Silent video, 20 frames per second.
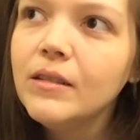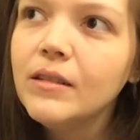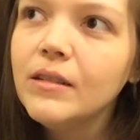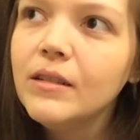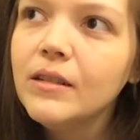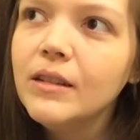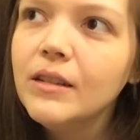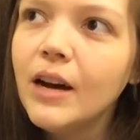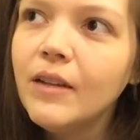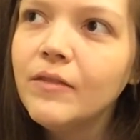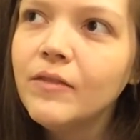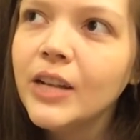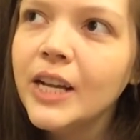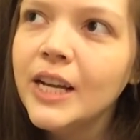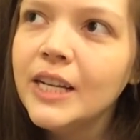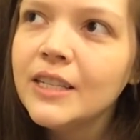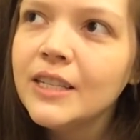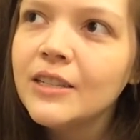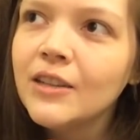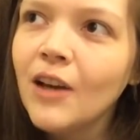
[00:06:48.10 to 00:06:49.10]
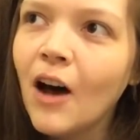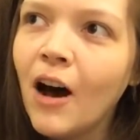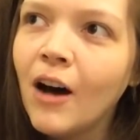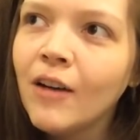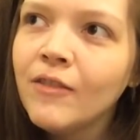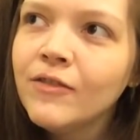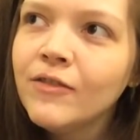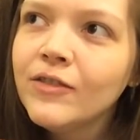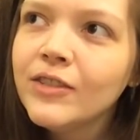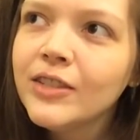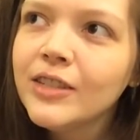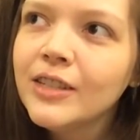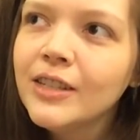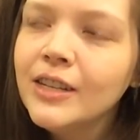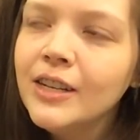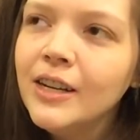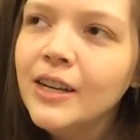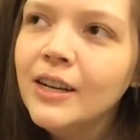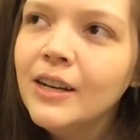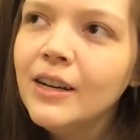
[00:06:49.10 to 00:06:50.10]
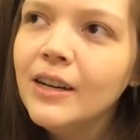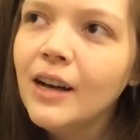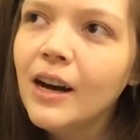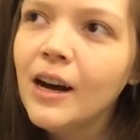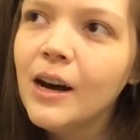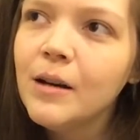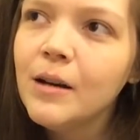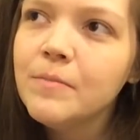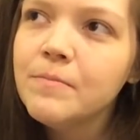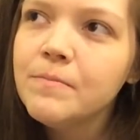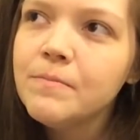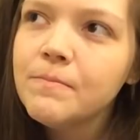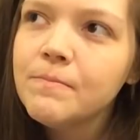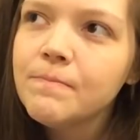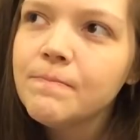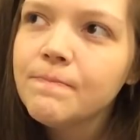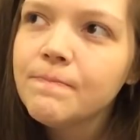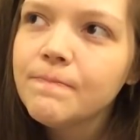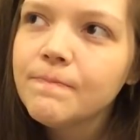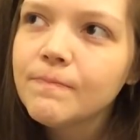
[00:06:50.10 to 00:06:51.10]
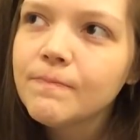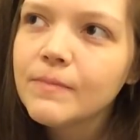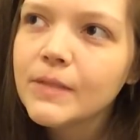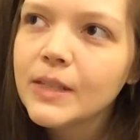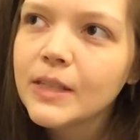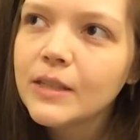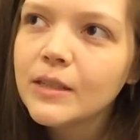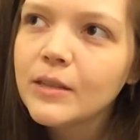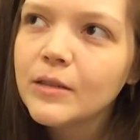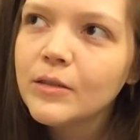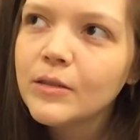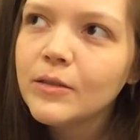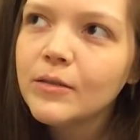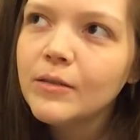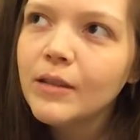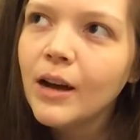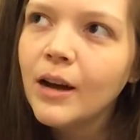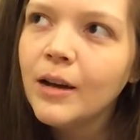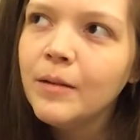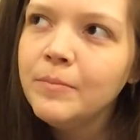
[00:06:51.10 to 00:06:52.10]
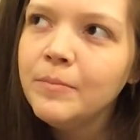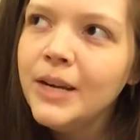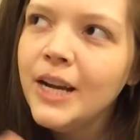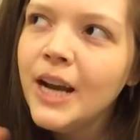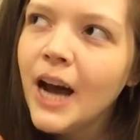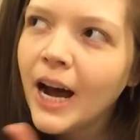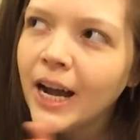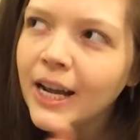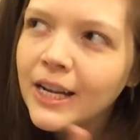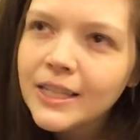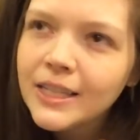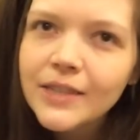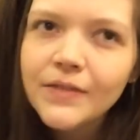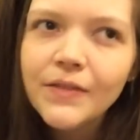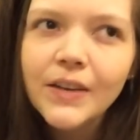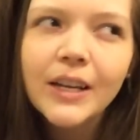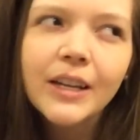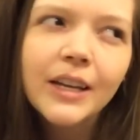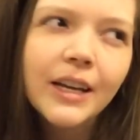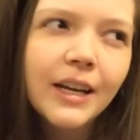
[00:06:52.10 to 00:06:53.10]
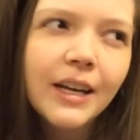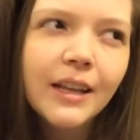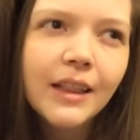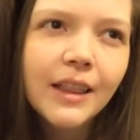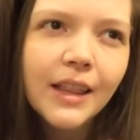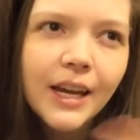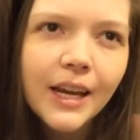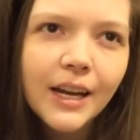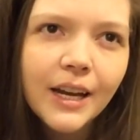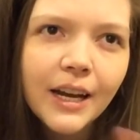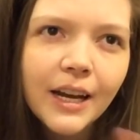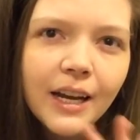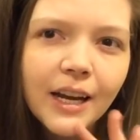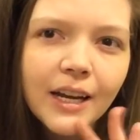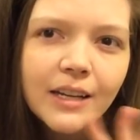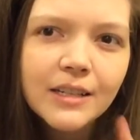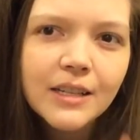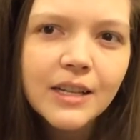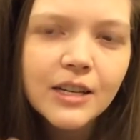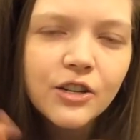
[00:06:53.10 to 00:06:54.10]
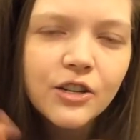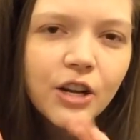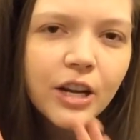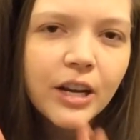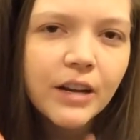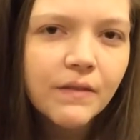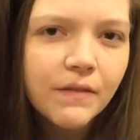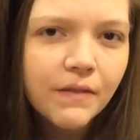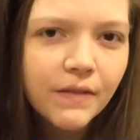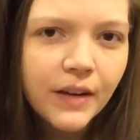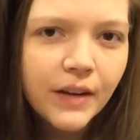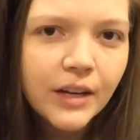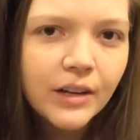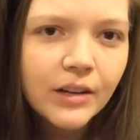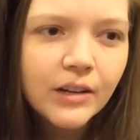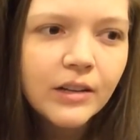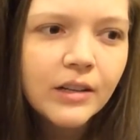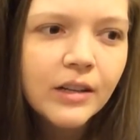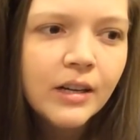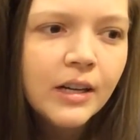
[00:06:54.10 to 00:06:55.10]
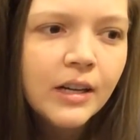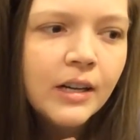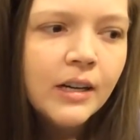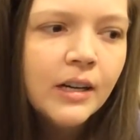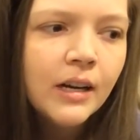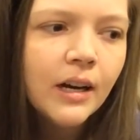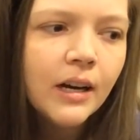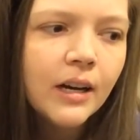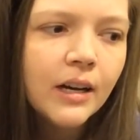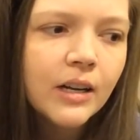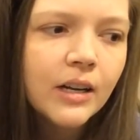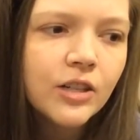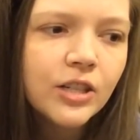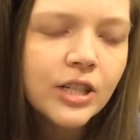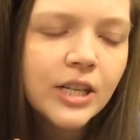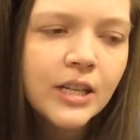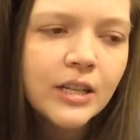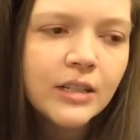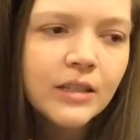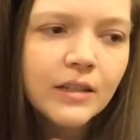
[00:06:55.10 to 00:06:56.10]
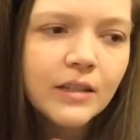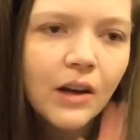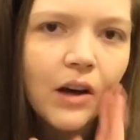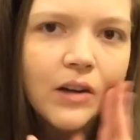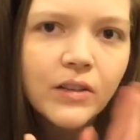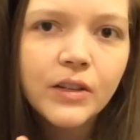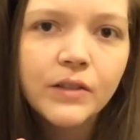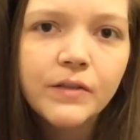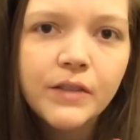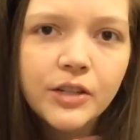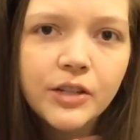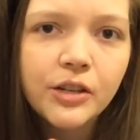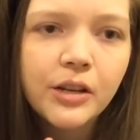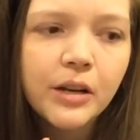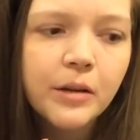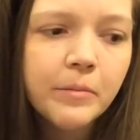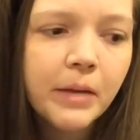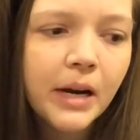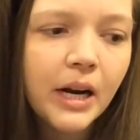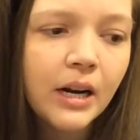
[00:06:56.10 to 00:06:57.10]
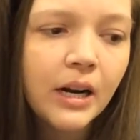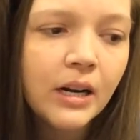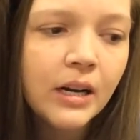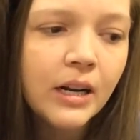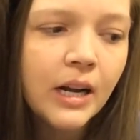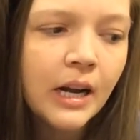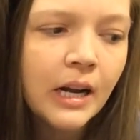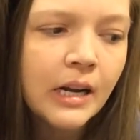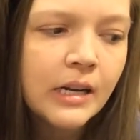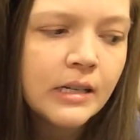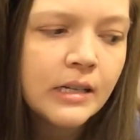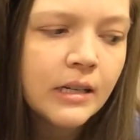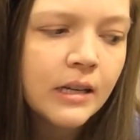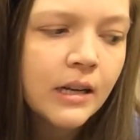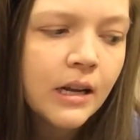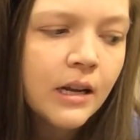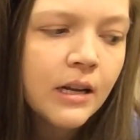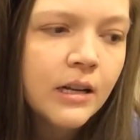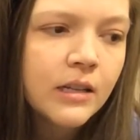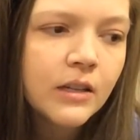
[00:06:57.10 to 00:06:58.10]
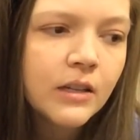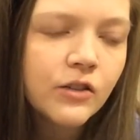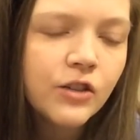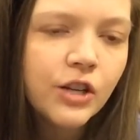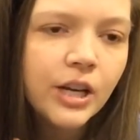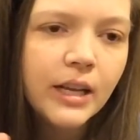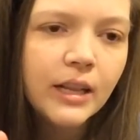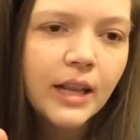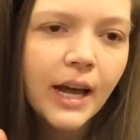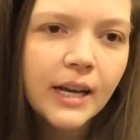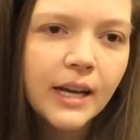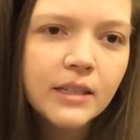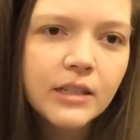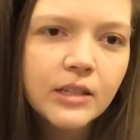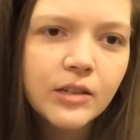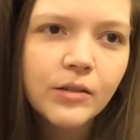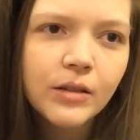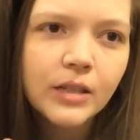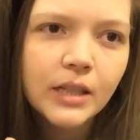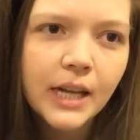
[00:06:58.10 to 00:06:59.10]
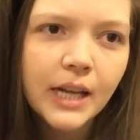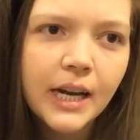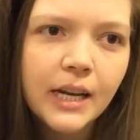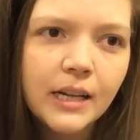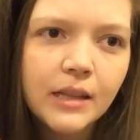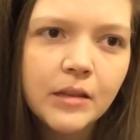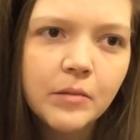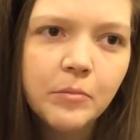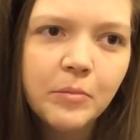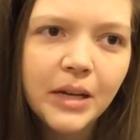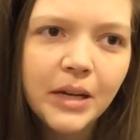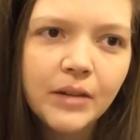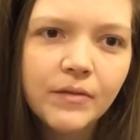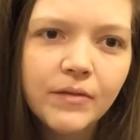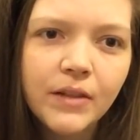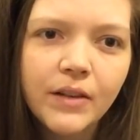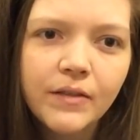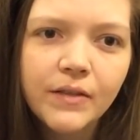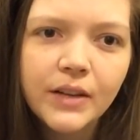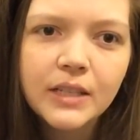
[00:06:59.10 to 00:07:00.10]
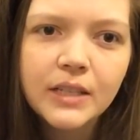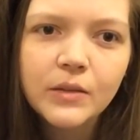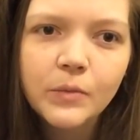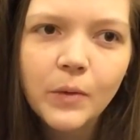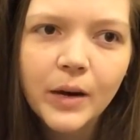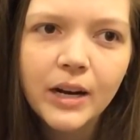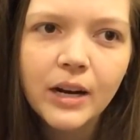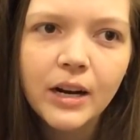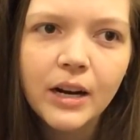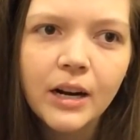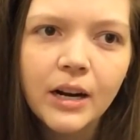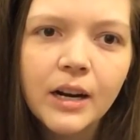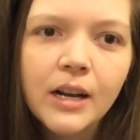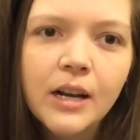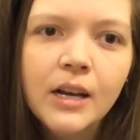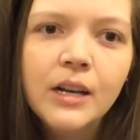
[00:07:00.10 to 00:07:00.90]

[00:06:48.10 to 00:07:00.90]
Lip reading: lovely, soft, nice feeling thing, I guess, that she can feel, because she's also visually impaired. And so she likes to relate the big fluffy sweater